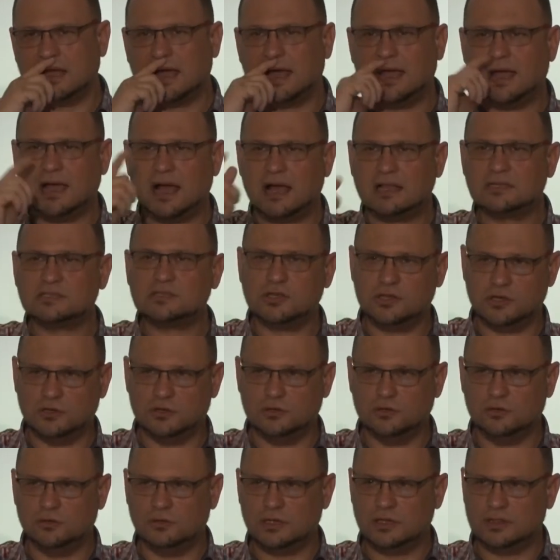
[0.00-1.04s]
I ask
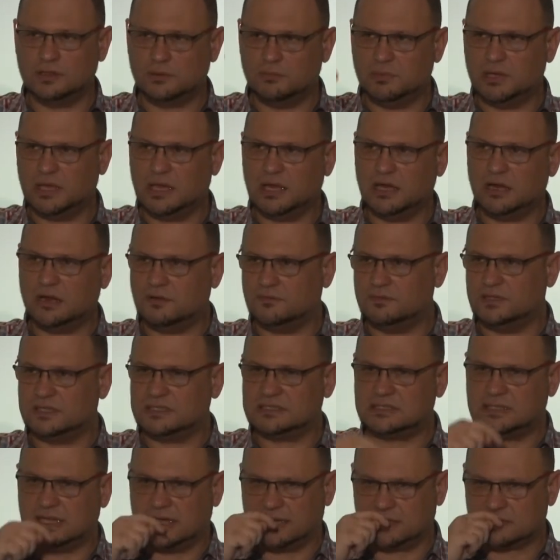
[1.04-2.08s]
you in the beginning of
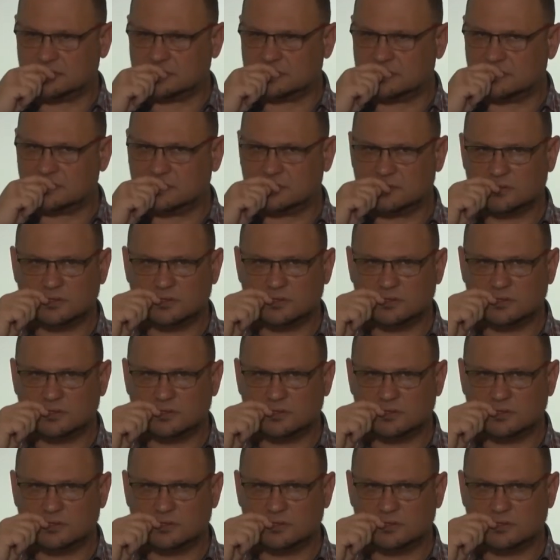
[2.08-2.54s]
this text,